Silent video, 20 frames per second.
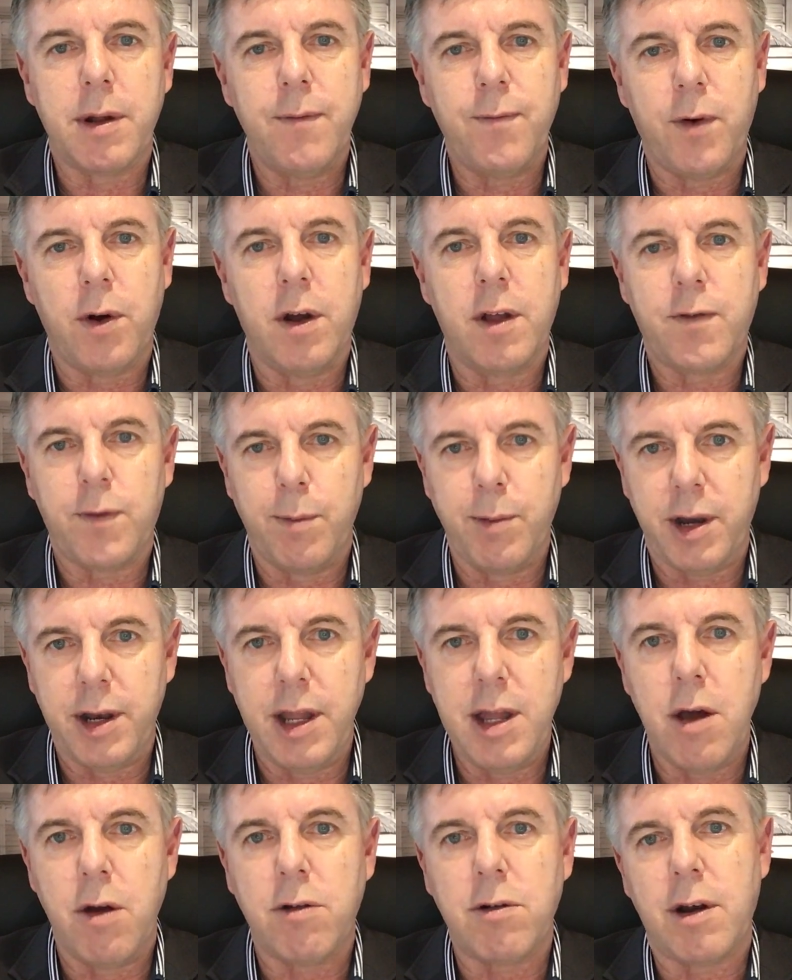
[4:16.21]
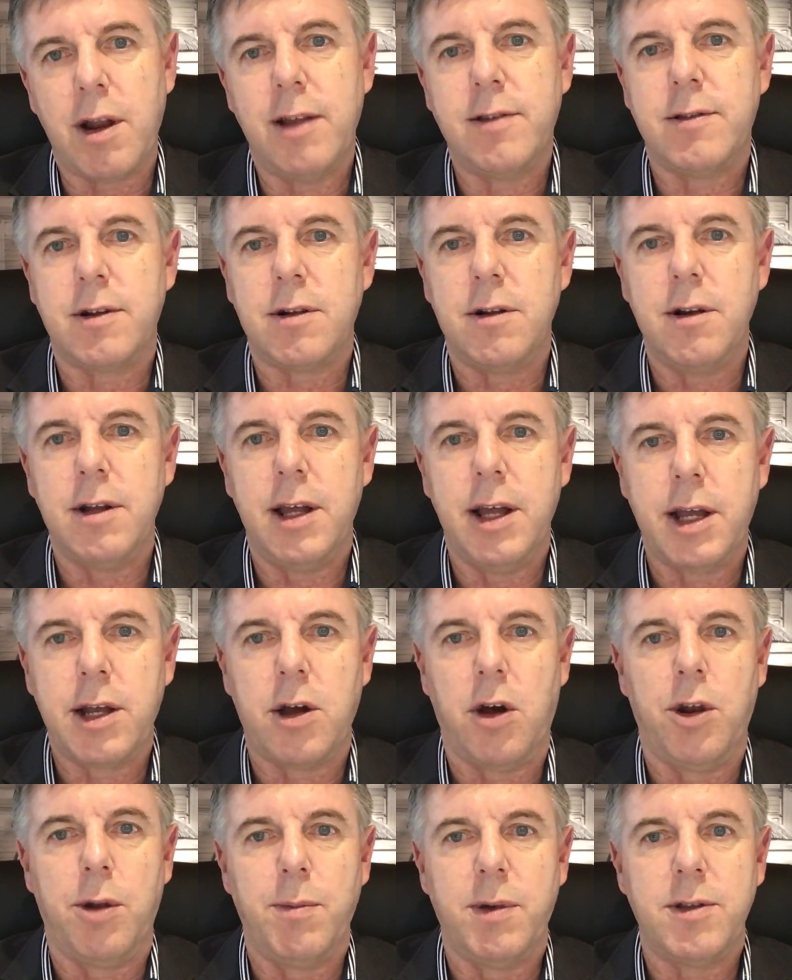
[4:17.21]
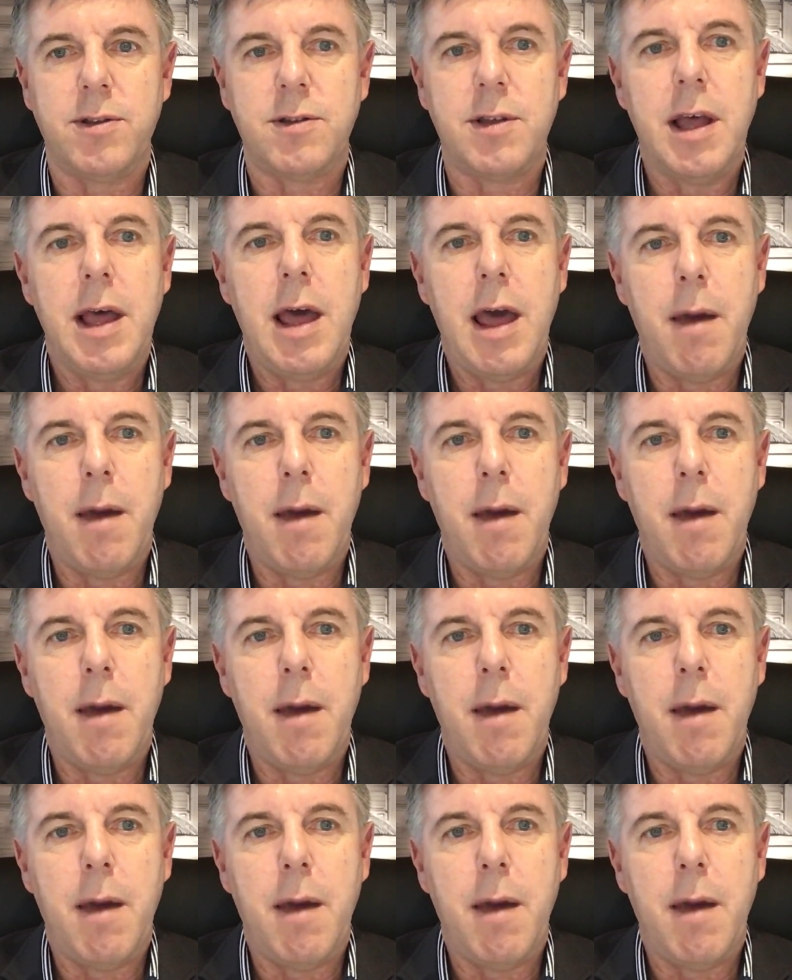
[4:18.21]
advice from the neoclassical economists